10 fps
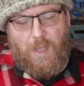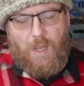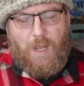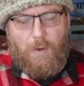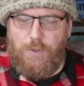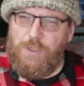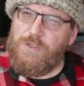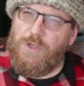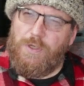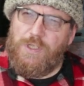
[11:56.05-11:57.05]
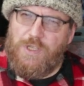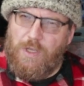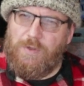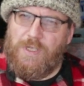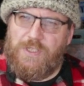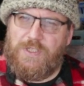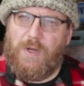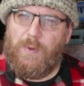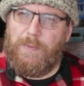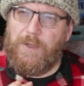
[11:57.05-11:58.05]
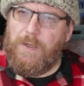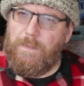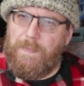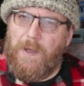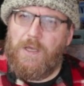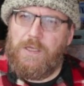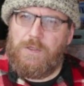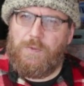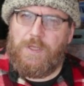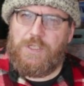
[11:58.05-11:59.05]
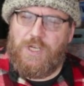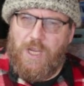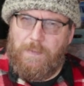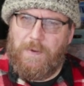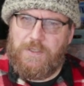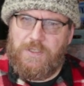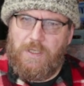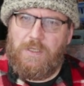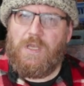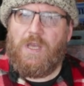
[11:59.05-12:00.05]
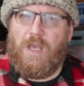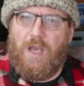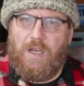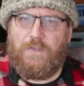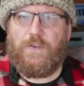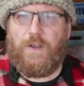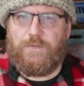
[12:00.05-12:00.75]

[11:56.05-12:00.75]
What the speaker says: I wouldn't use it on its own necessarily, but combined with a shea butter, I find